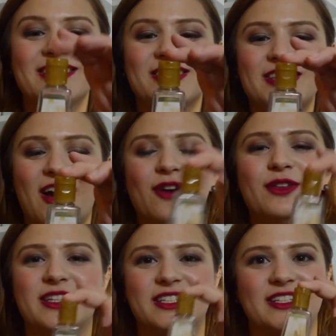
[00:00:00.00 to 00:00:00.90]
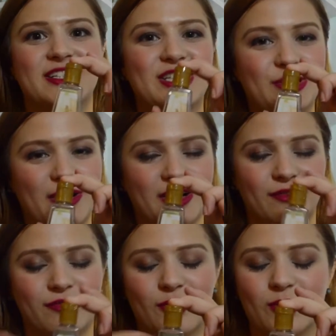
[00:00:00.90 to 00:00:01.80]
So this is two out
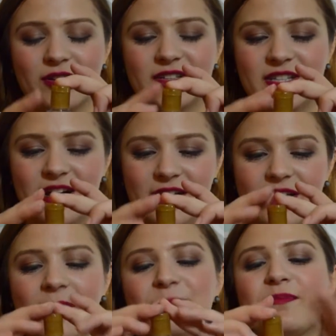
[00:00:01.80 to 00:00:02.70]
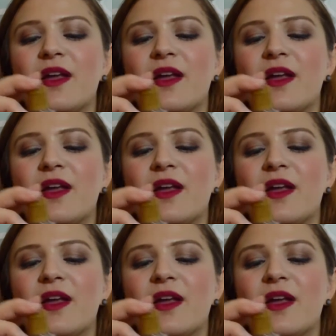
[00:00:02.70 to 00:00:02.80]
of four done.